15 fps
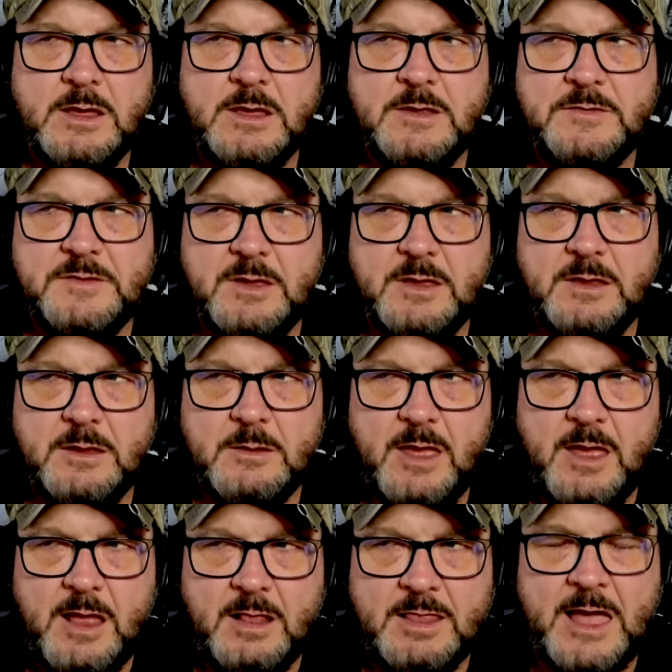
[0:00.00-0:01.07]
is
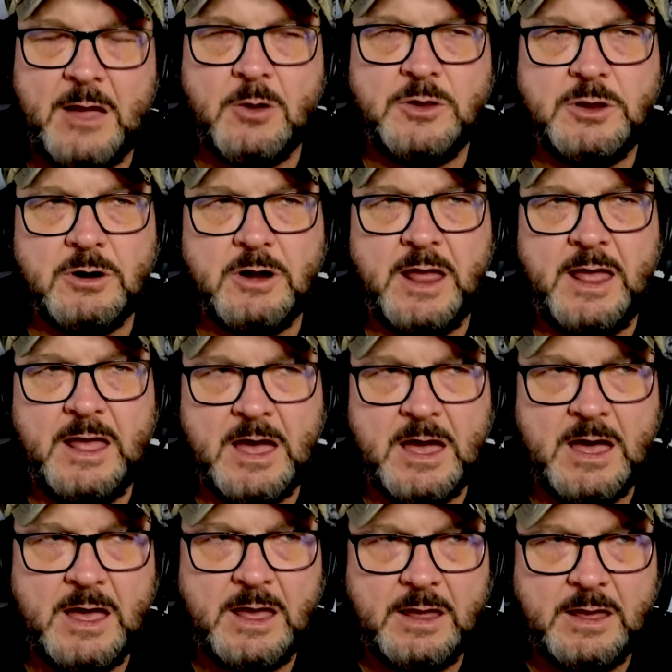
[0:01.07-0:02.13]
allowing your
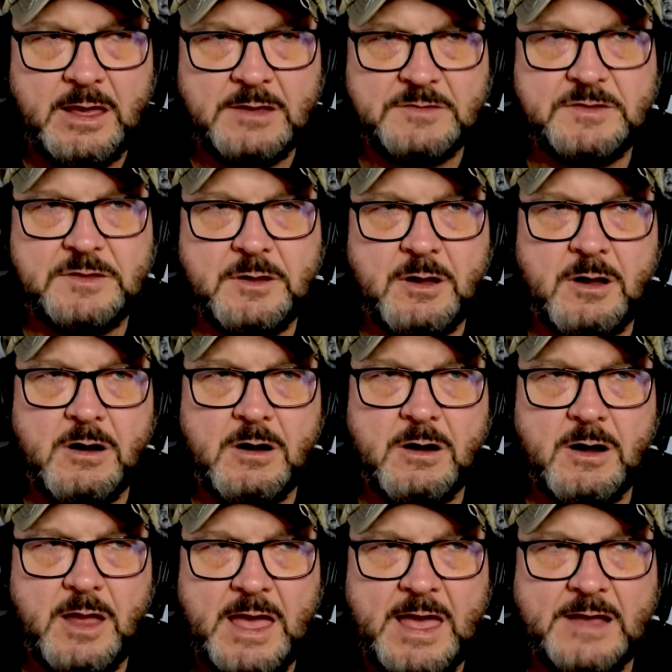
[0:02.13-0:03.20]
AI SDR